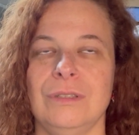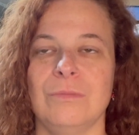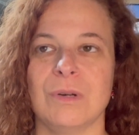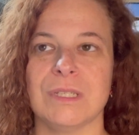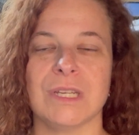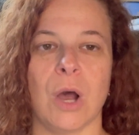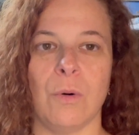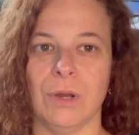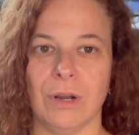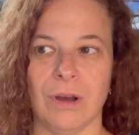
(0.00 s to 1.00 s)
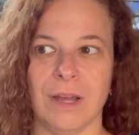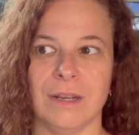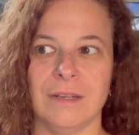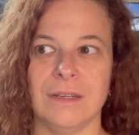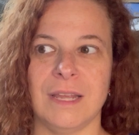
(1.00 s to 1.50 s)
was going
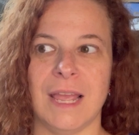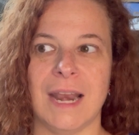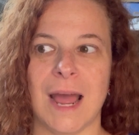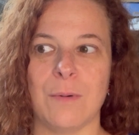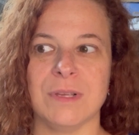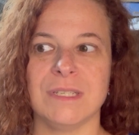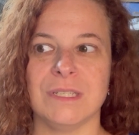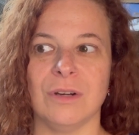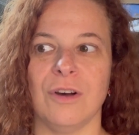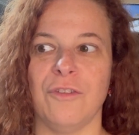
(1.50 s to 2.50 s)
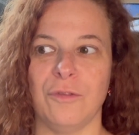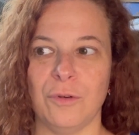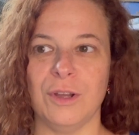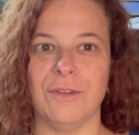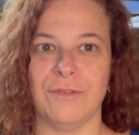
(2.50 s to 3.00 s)
on. And I was still a
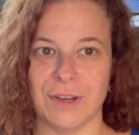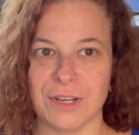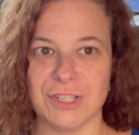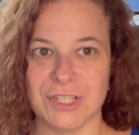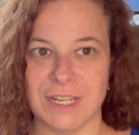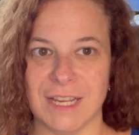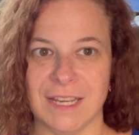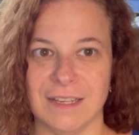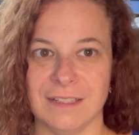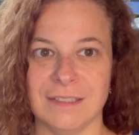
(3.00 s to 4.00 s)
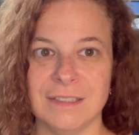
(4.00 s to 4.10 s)
fully functioning